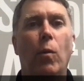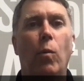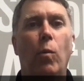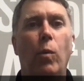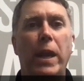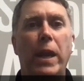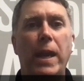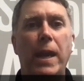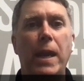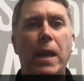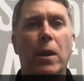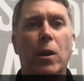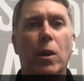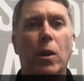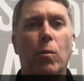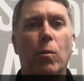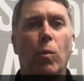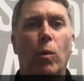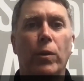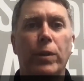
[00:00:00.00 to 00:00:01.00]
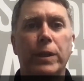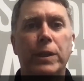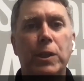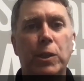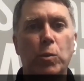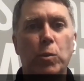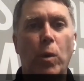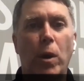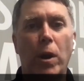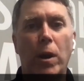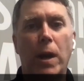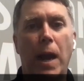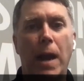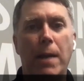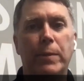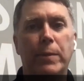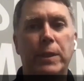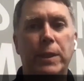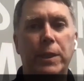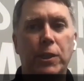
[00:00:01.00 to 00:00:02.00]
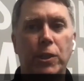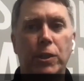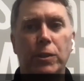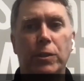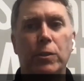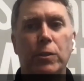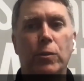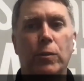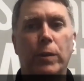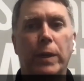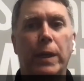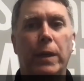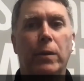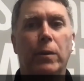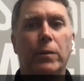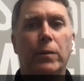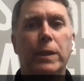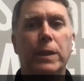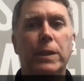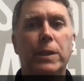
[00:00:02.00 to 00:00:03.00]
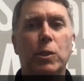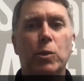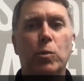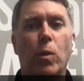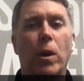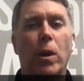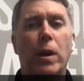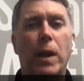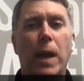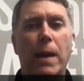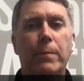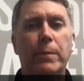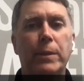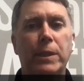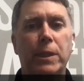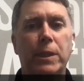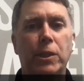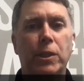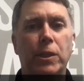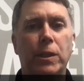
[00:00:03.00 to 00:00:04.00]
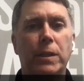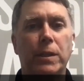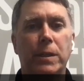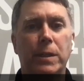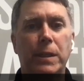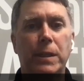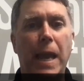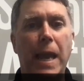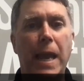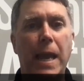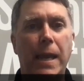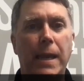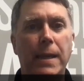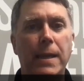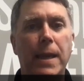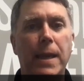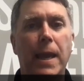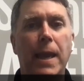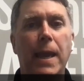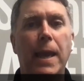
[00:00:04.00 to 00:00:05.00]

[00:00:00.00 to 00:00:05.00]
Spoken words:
we hear, well, this is what our competition is doing, or this is what our competition is saying.